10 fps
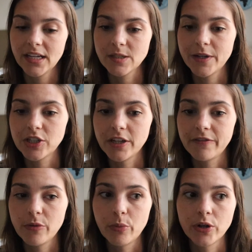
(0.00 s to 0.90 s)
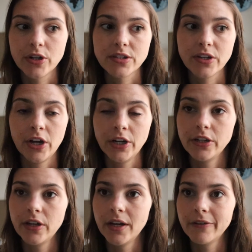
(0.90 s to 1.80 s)
especially if the borders aren't
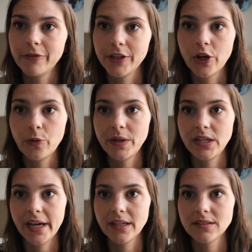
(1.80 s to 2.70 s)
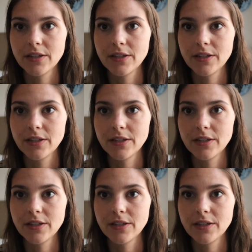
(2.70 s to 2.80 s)
fully open yet.